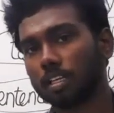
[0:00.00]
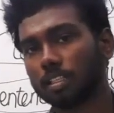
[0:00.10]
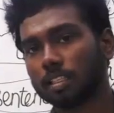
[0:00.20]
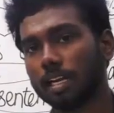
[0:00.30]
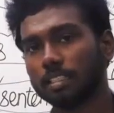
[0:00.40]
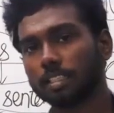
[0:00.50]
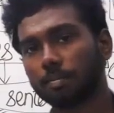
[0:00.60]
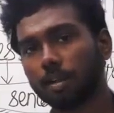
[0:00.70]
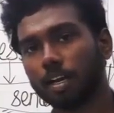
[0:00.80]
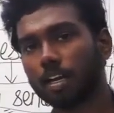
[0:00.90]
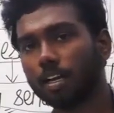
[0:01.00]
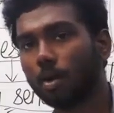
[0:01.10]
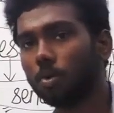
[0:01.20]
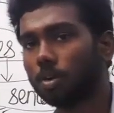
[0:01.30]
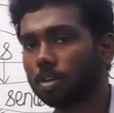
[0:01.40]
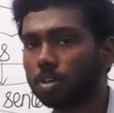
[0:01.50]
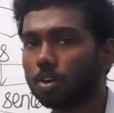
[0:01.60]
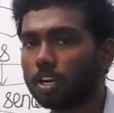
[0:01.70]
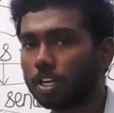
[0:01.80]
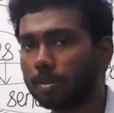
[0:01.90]
there is some noun
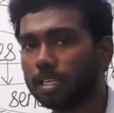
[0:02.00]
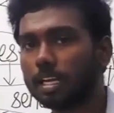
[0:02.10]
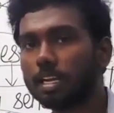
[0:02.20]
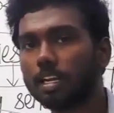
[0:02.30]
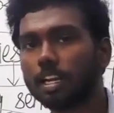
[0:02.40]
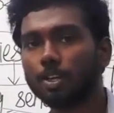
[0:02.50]
going to be there.